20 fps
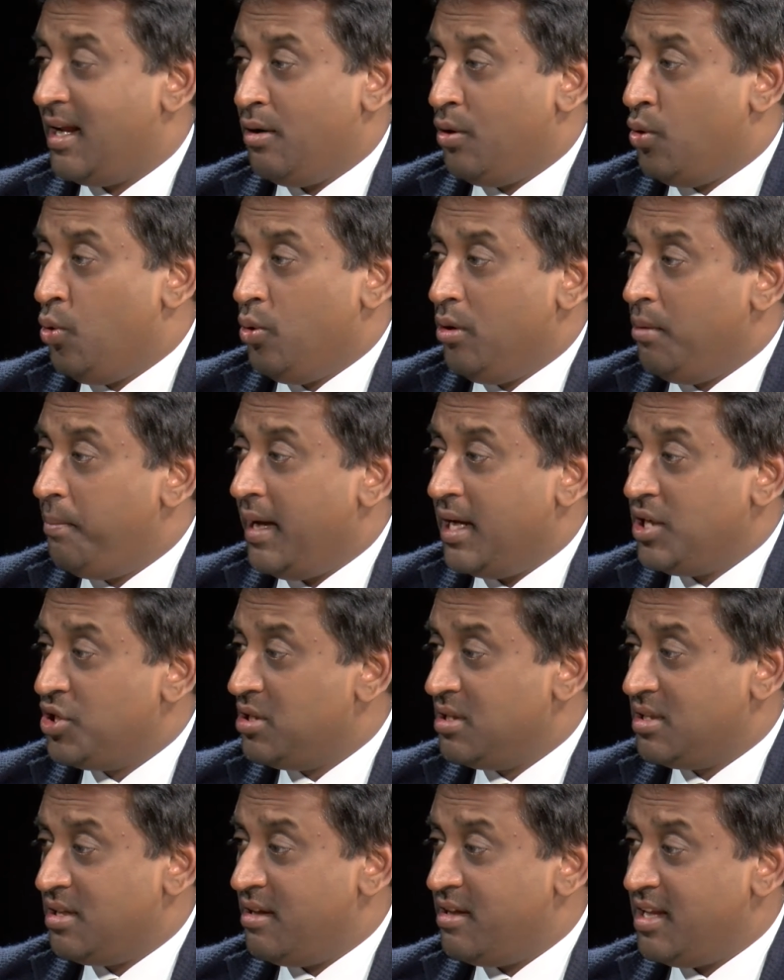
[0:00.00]
call a
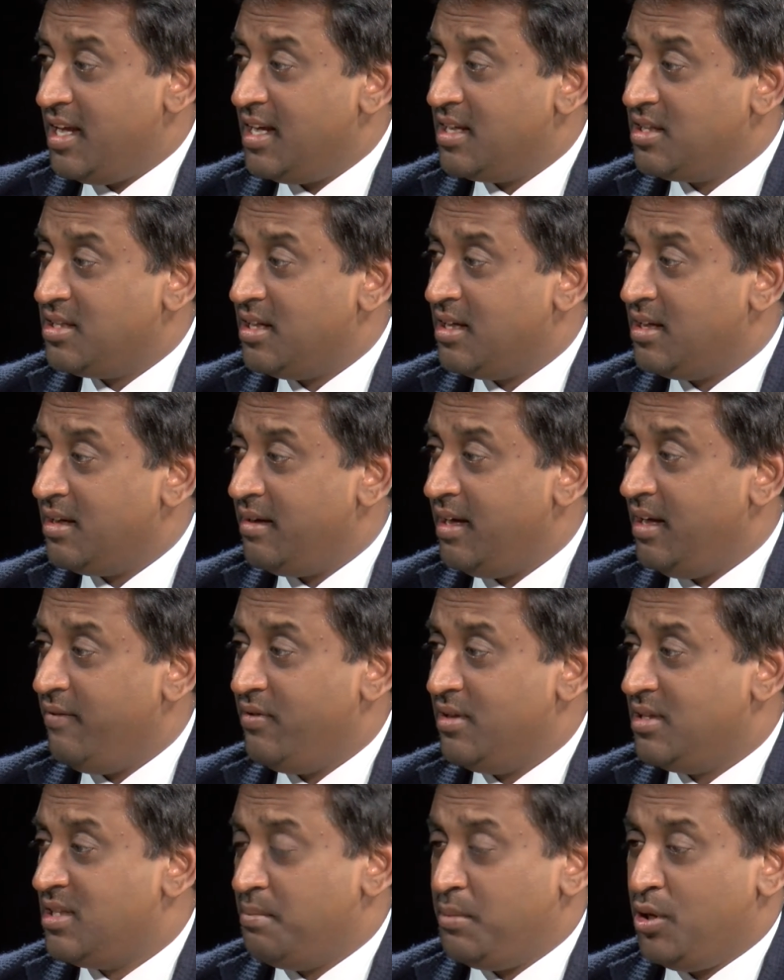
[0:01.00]
patient to theatre,
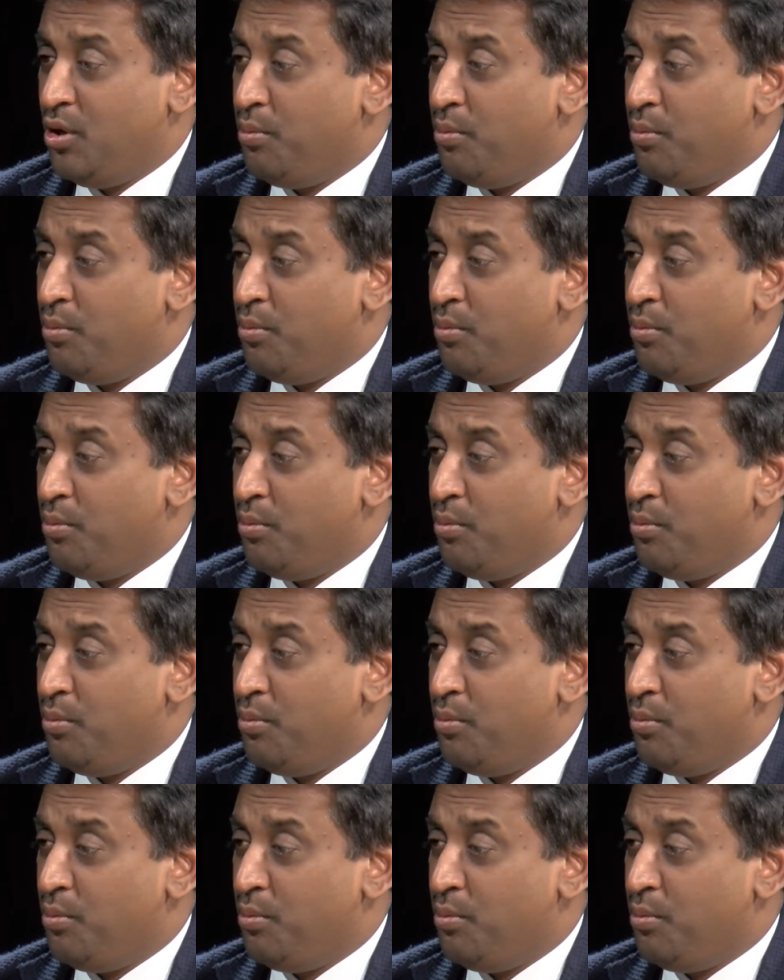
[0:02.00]
even some of the